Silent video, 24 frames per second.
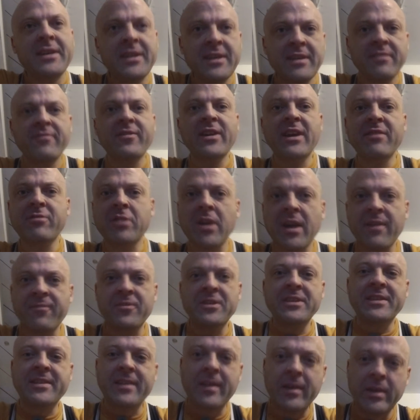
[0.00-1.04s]
5
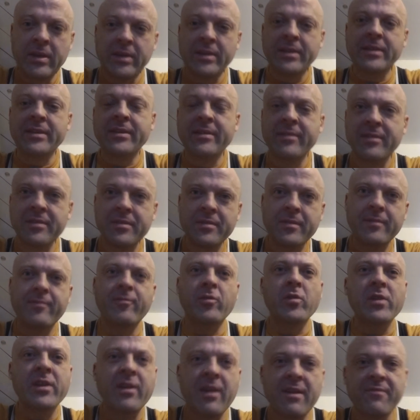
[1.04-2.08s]
coffees,
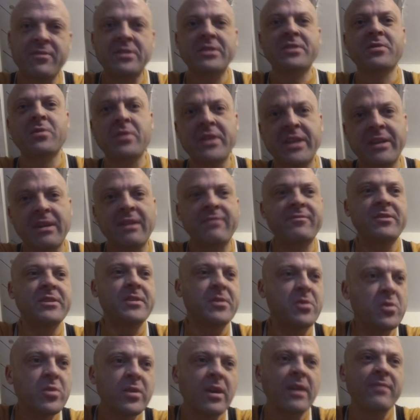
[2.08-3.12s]
4 coffees, 3 coffees,
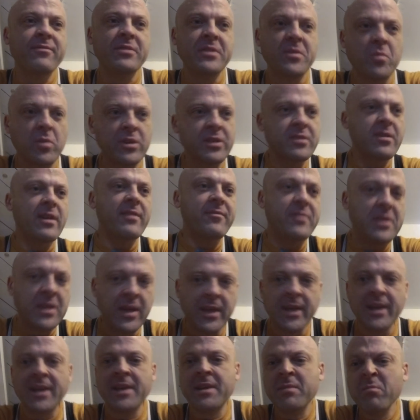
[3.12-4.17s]
2 coffees, 1 coffee.
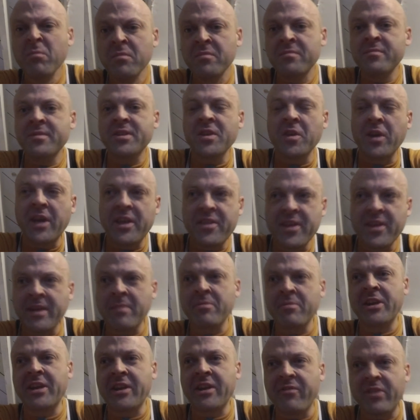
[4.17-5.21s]
So I think I'm
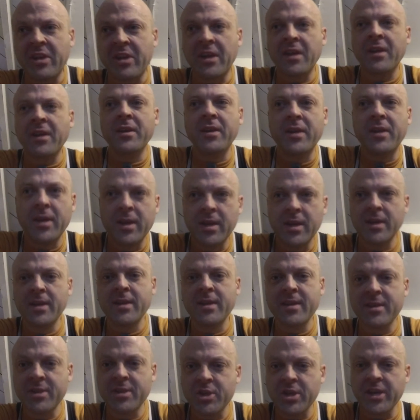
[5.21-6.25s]
going to give it a
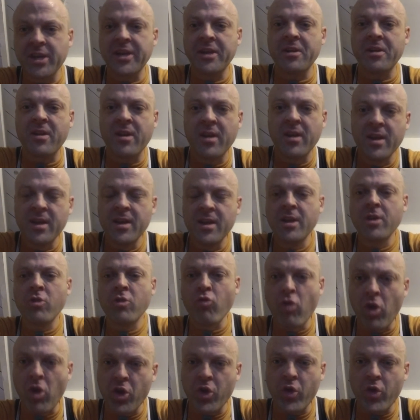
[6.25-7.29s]

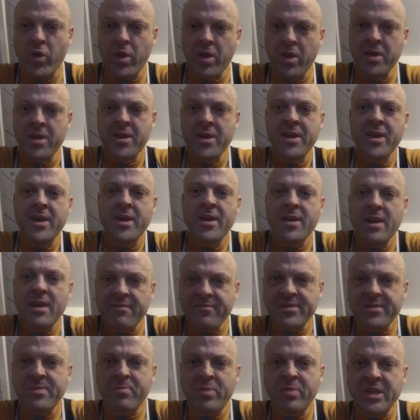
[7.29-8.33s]
TrainerRoad
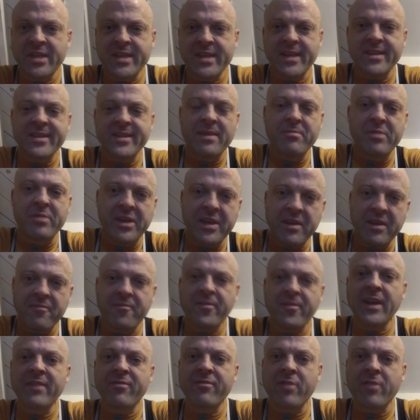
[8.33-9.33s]
FTP test. I'm going to give 5